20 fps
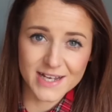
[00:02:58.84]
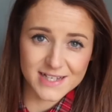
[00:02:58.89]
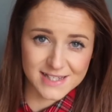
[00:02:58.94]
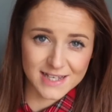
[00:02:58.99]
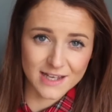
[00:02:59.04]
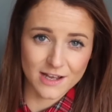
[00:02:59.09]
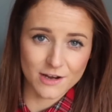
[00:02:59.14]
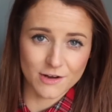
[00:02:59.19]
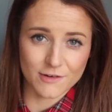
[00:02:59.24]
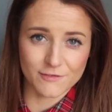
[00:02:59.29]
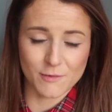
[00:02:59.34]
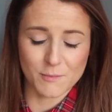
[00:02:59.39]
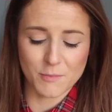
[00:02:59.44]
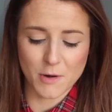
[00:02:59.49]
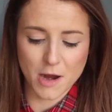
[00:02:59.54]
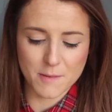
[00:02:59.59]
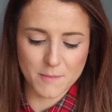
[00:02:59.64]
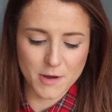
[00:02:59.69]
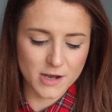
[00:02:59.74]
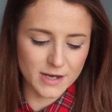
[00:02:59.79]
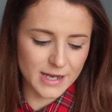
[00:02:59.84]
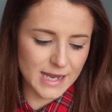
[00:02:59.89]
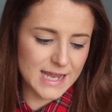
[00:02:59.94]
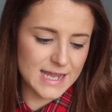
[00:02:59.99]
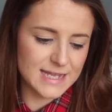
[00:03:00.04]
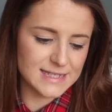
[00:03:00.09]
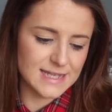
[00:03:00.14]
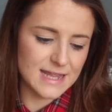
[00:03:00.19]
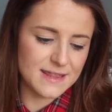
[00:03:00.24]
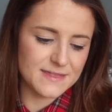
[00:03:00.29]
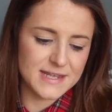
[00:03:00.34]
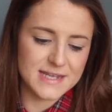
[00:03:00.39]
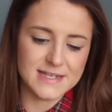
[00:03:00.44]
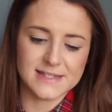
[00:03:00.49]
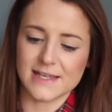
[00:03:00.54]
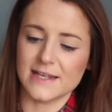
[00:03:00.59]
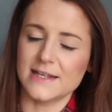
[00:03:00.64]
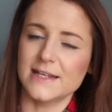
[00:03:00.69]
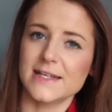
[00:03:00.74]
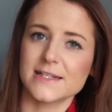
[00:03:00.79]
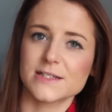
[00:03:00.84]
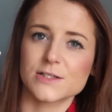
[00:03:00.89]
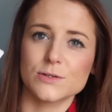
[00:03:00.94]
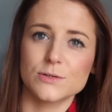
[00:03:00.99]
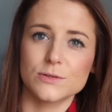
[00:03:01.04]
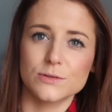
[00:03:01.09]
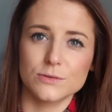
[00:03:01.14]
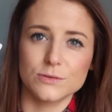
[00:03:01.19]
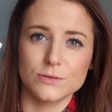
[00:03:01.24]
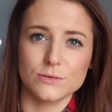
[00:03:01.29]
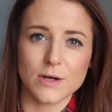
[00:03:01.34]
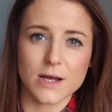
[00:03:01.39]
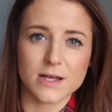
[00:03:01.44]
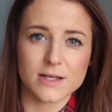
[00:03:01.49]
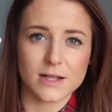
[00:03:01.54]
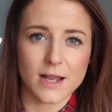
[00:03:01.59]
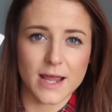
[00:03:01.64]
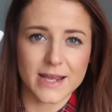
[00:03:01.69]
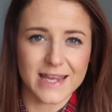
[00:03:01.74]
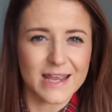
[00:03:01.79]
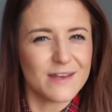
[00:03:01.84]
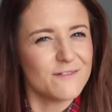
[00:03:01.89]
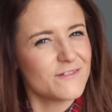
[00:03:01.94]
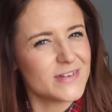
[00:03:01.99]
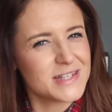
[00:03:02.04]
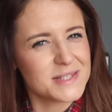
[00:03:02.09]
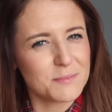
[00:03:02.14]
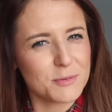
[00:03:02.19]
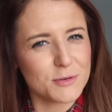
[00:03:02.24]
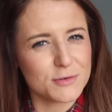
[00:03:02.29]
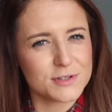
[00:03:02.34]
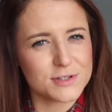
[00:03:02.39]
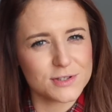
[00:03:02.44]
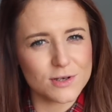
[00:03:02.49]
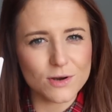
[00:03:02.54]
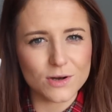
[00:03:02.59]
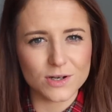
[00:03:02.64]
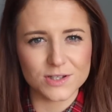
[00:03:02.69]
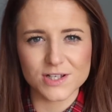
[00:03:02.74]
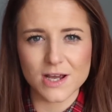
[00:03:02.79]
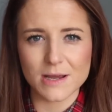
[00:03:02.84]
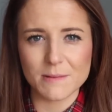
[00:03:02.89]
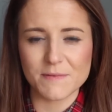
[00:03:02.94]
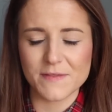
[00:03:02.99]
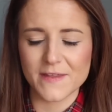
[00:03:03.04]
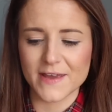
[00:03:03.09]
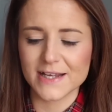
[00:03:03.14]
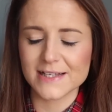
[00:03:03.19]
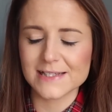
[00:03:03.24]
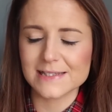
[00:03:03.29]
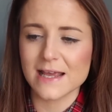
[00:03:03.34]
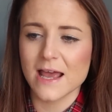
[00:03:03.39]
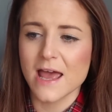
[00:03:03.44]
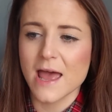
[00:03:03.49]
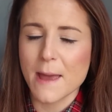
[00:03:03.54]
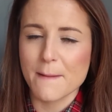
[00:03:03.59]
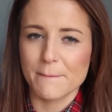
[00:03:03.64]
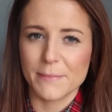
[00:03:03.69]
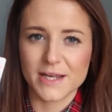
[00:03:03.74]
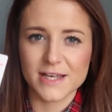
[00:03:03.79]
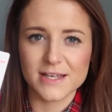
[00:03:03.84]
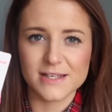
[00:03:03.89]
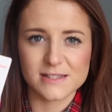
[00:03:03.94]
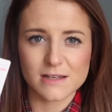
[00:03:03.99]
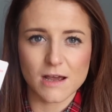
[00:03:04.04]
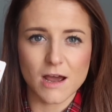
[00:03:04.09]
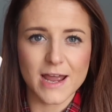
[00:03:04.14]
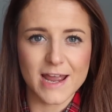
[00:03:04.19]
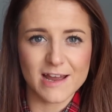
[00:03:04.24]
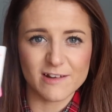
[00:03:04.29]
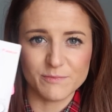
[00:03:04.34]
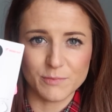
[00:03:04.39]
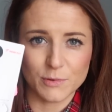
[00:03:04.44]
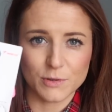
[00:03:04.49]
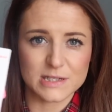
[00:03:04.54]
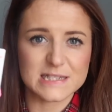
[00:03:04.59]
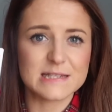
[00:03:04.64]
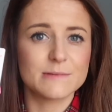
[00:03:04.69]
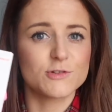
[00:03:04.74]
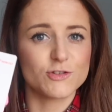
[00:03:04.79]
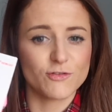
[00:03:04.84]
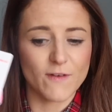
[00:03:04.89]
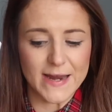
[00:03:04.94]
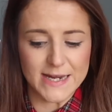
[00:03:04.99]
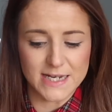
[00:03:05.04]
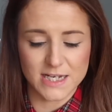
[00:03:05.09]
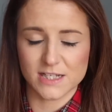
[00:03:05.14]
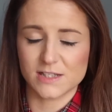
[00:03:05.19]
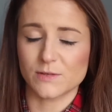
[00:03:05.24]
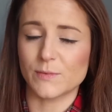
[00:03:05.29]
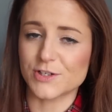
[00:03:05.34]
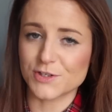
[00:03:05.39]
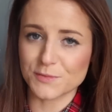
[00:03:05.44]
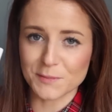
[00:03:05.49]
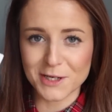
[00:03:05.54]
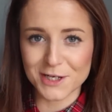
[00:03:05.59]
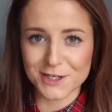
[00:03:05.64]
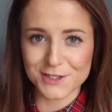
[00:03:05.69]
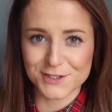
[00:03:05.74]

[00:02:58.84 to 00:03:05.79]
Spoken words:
next thing I got from Primark is these little like invisible sock type things, because I have bought some trainers, which I'm going